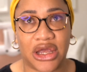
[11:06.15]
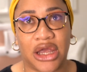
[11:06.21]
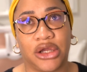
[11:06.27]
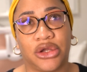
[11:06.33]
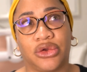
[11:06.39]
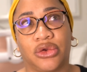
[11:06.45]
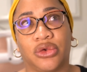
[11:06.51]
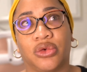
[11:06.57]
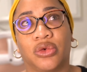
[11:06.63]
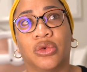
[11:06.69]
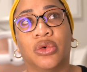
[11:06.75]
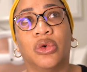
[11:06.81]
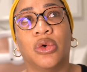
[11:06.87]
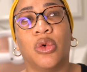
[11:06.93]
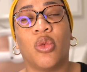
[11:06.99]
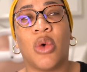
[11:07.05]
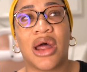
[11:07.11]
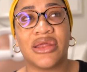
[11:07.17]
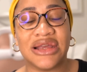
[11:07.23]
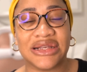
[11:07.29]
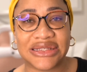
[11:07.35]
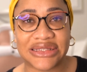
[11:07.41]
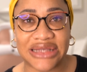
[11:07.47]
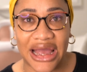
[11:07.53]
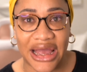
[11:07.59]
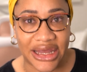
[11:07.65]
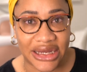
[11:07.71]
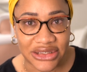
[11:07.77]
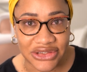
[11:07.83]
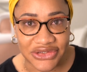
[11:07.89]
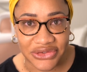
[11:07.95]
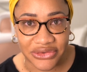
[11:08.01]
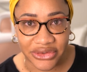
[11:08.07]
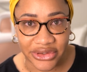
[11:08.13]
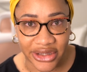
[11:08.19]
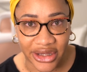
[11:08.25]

I knew what the signs looked